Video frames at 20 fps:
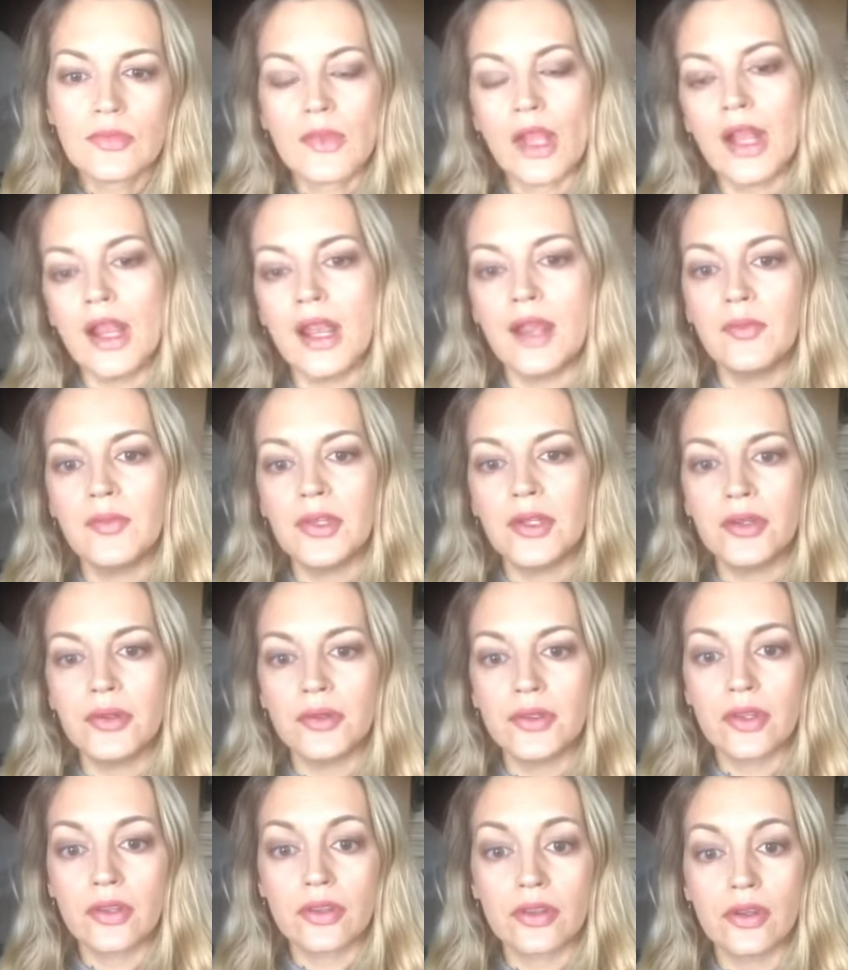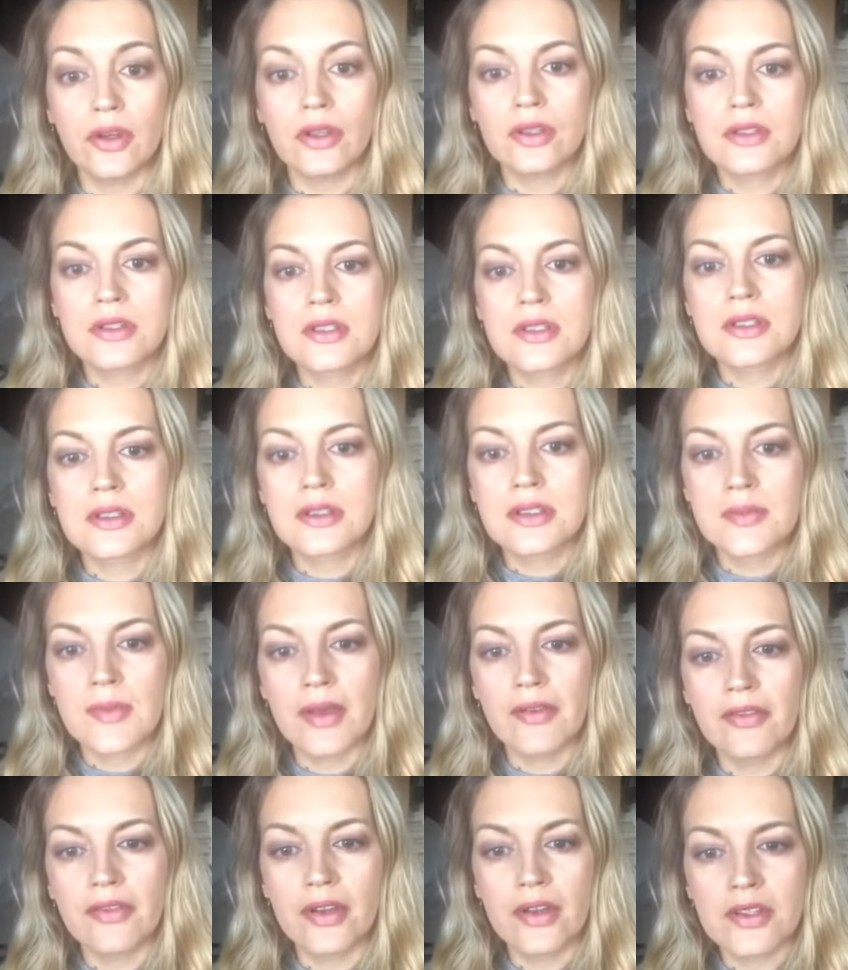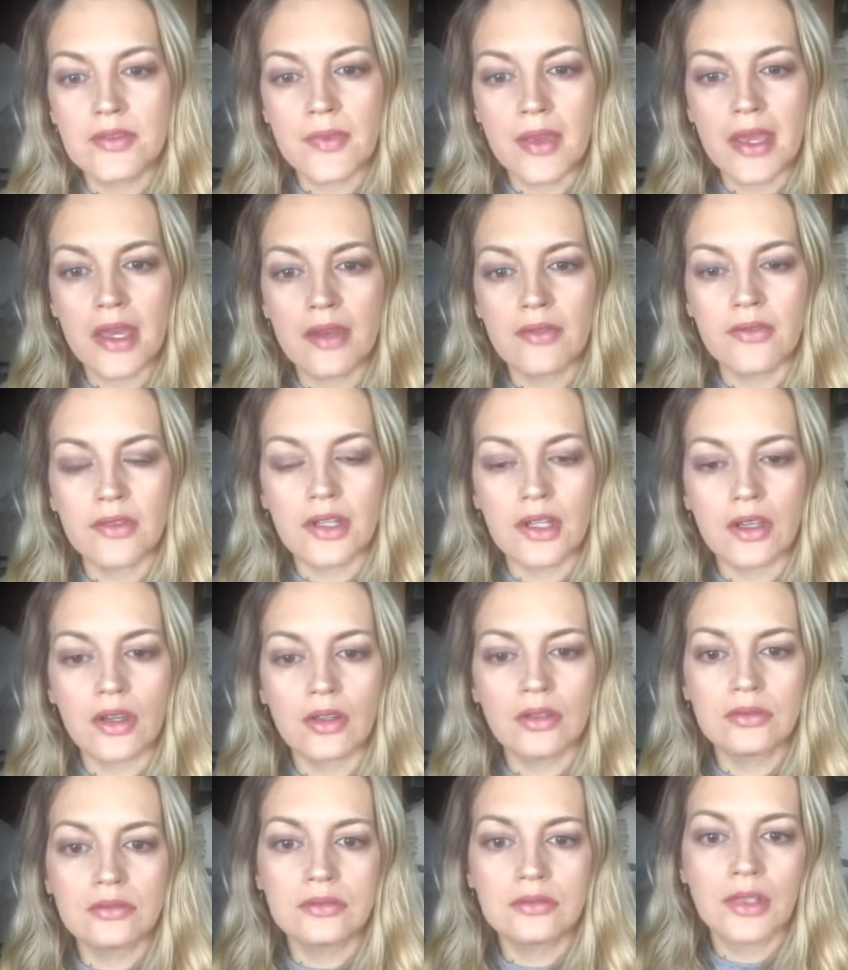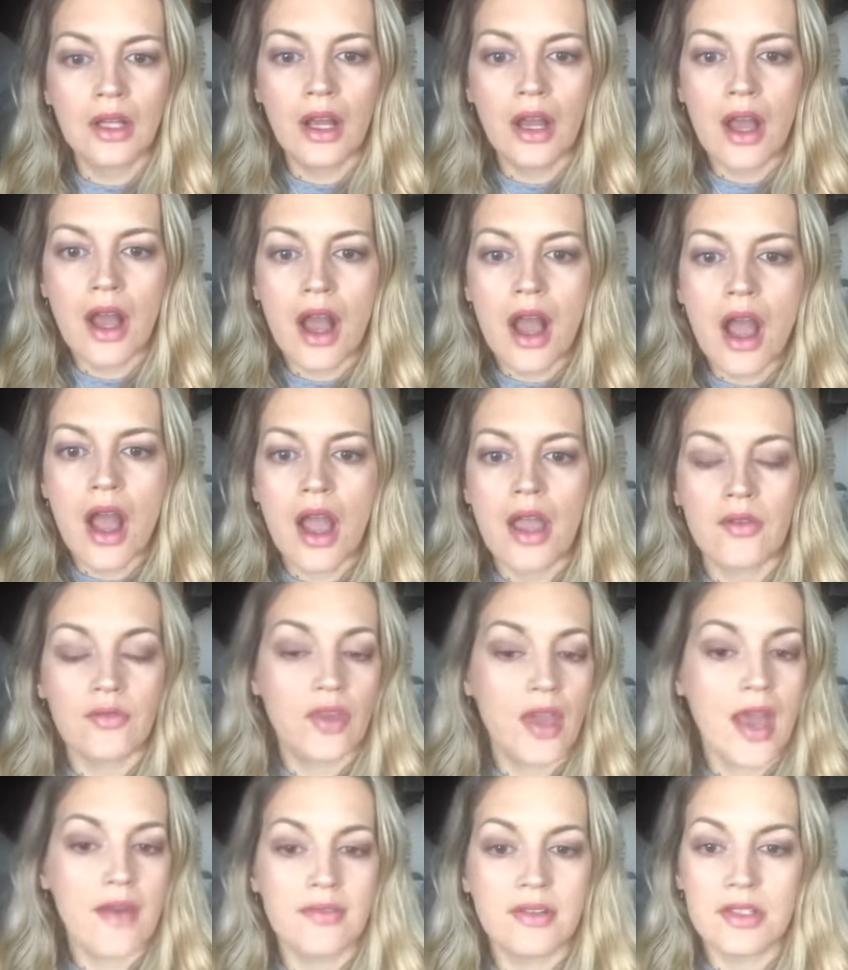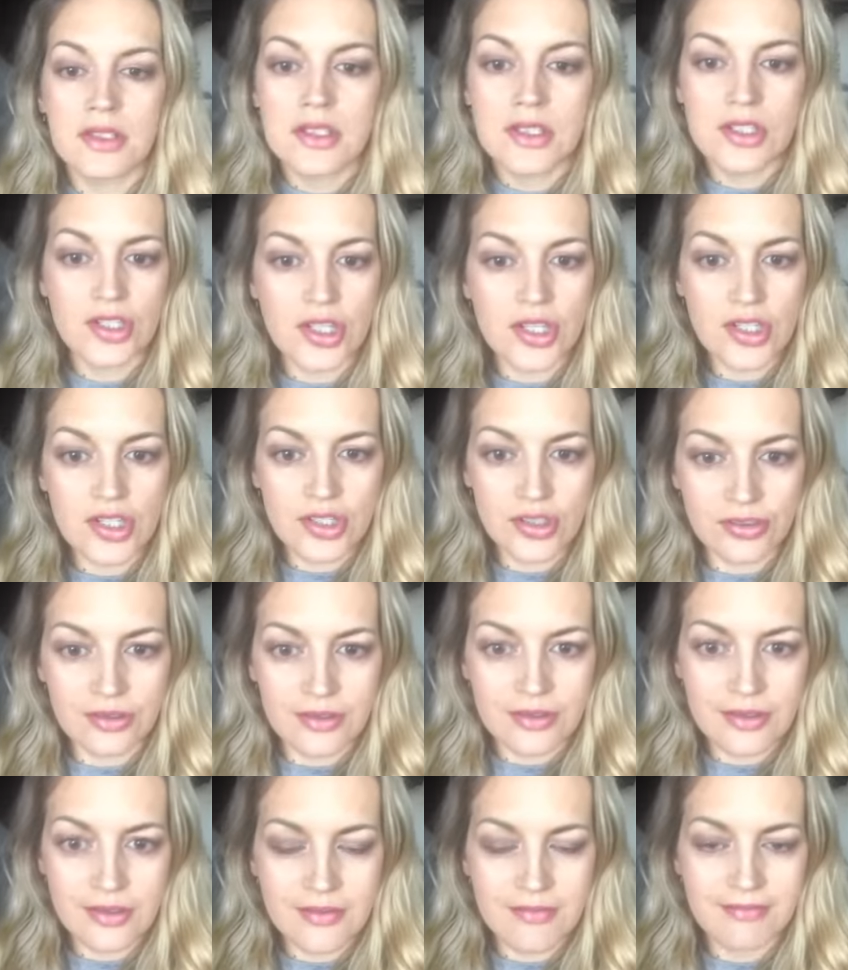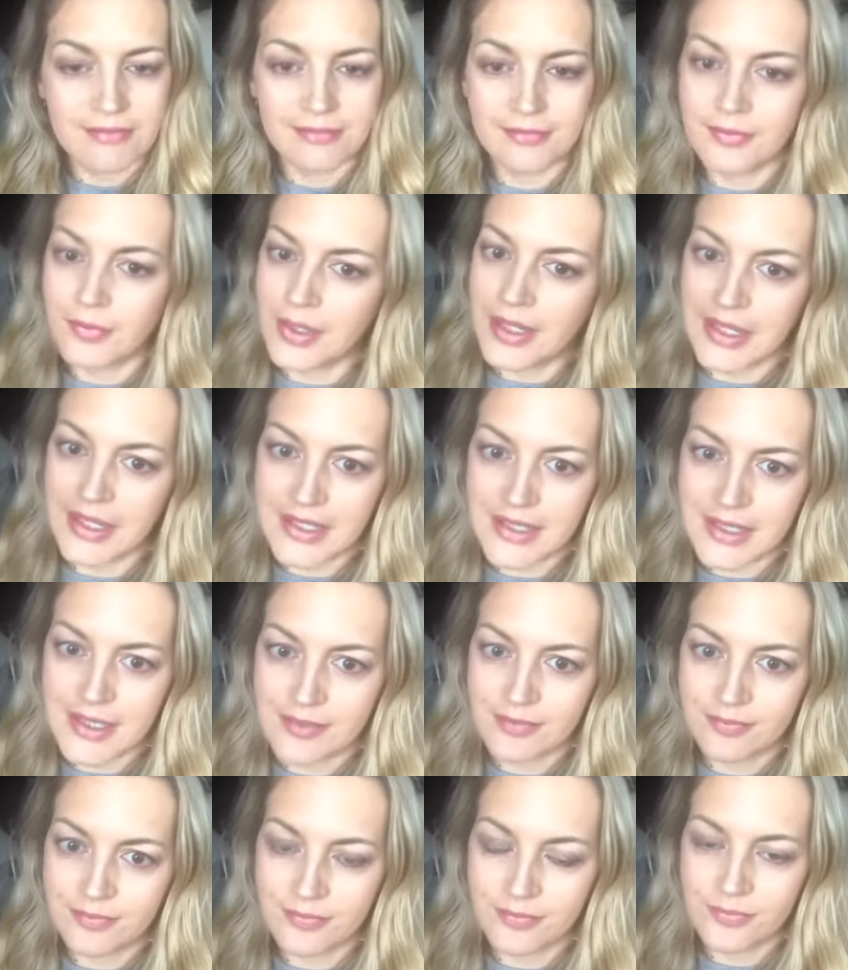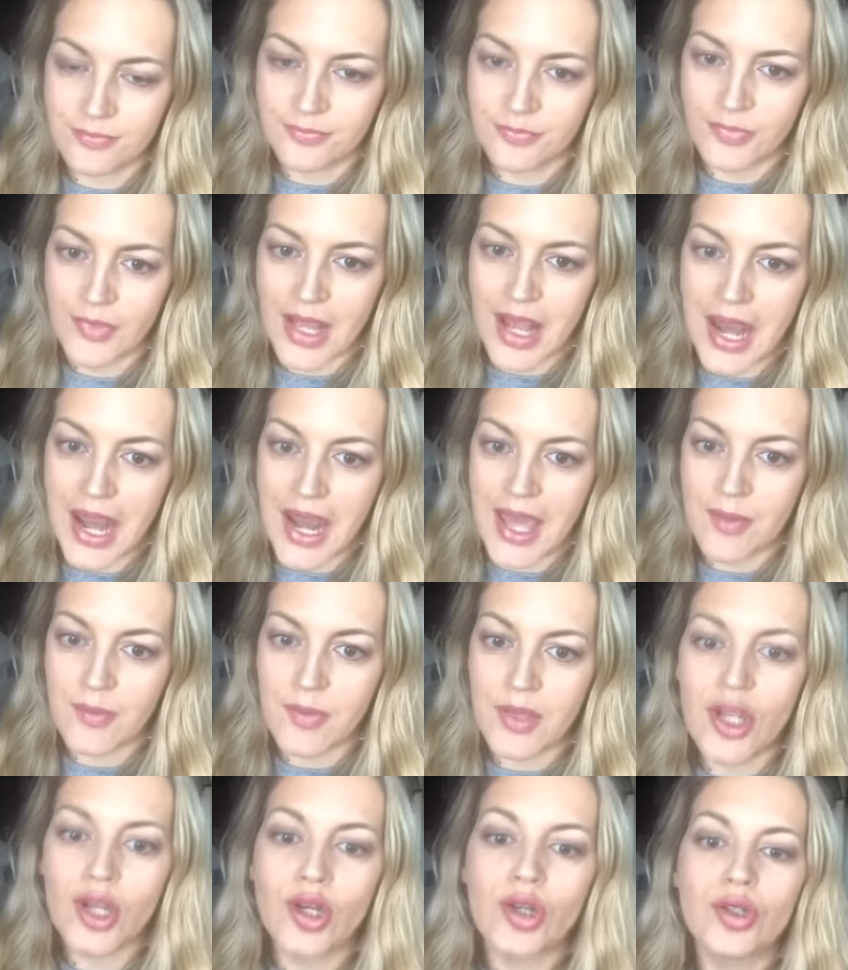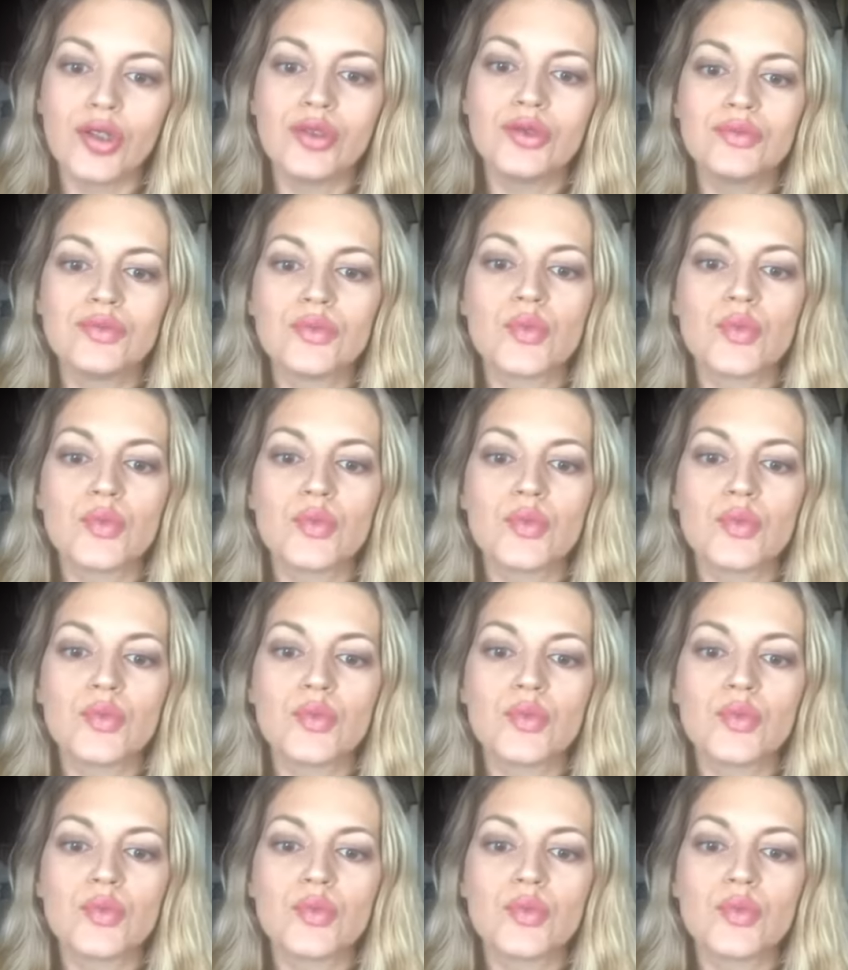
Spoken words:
Let me know your thoughts. It's my first makeup video. If you have any suggestions, please let me know.